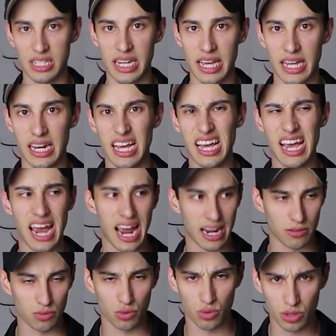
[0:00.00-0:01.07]
did
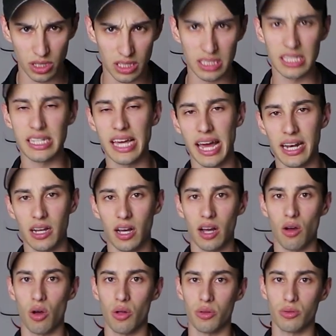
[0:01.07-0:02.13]
and really get
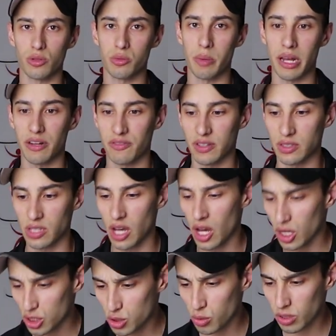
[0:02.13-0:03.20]
all those benefits.
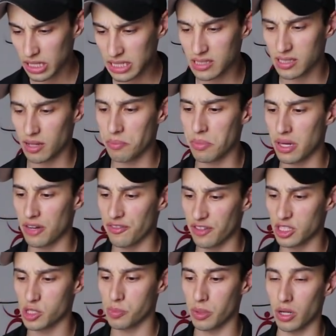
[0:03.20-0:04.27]
You will get some
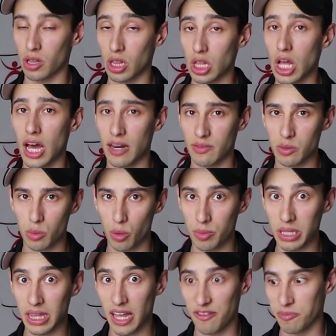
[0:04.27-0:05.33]
benefits, but a lot of them will
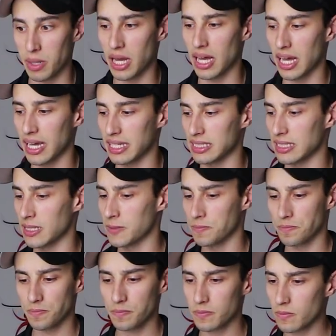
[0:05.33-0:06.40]
be left behind.
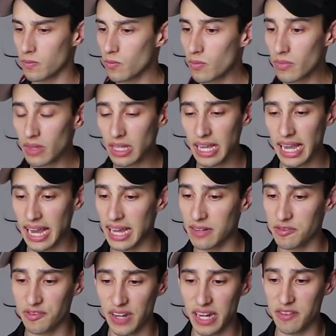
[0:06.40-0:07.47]

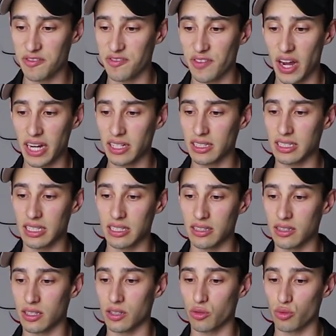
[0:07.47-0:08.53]
And finally,
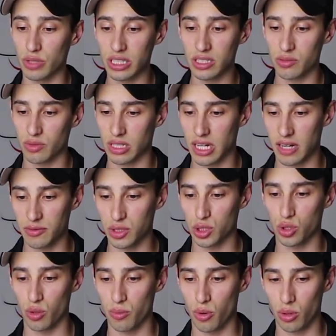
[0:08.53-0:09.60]
the reason recovery is
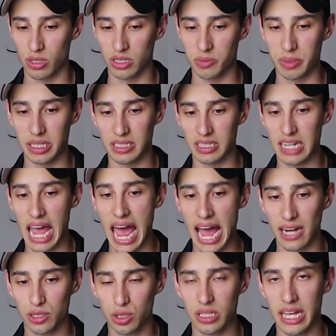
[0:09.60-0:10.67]
so important is because it
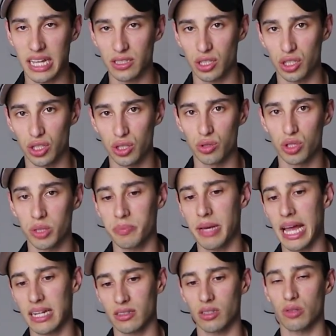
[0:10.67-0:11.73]
actually has a huge
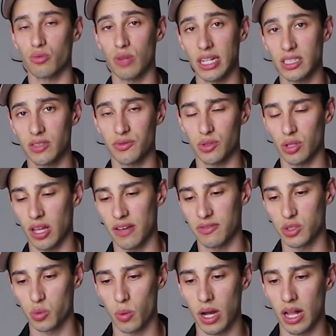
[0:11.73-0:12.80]
impact on the rest of your life
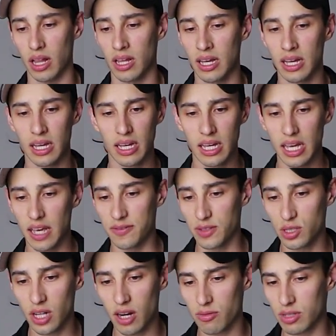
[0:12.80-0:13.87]
as well. If
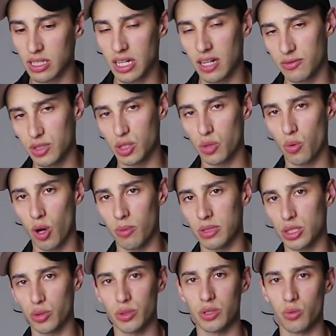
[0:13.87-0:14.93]
you're not recovering well
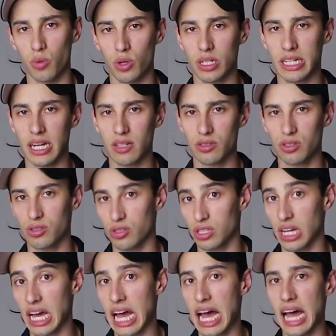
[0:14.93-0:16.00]
between workouts, there's a
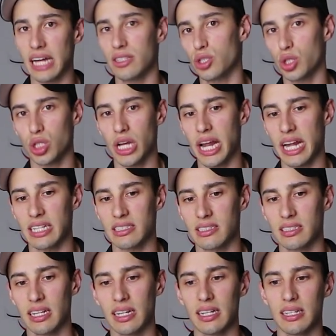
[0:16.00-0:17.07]
high
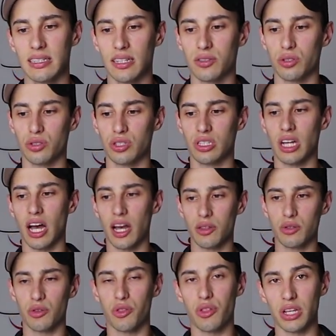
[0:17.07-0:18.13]
chance that there's
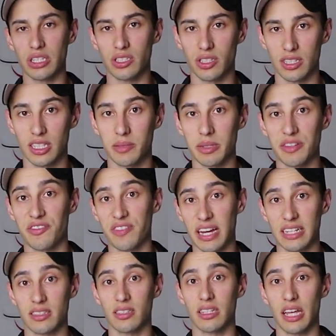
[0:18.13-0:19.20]
other things that are going to be
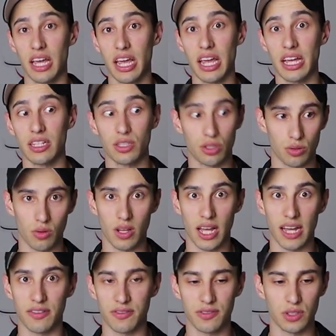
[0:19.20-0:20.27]
affected in your
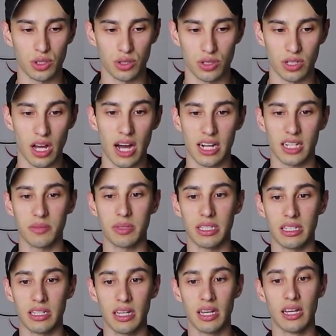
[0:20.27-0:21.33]
life. You're not going to
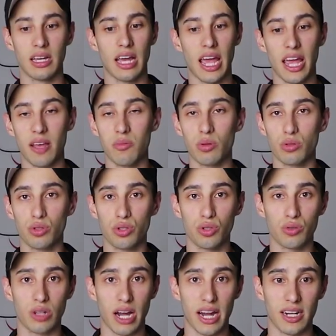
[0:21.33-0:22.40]
be able
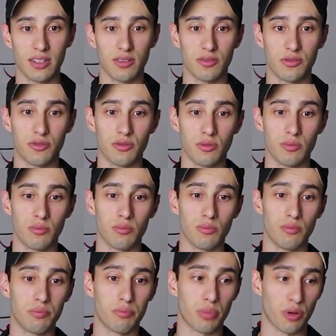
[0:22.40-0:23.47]
to kind of
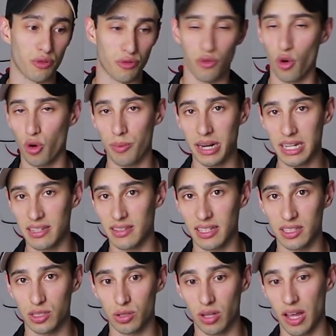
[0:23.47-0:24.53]
perform
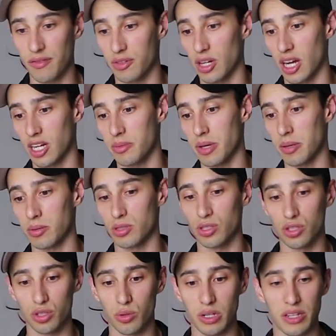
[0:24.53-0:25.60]
anything in your life. You're not going to be able to
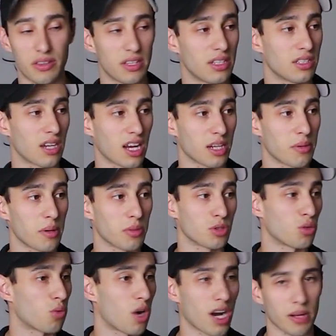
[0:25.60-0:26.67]
do anything. You're not going to be able
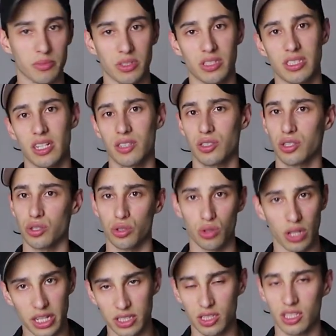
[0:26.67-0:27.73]
to walk up the stairs because your
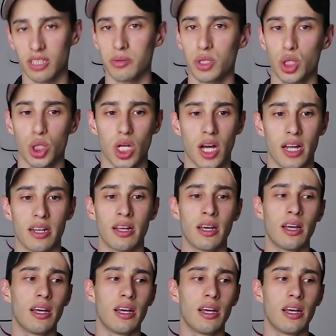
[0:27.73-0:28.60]
legs are going to be shot.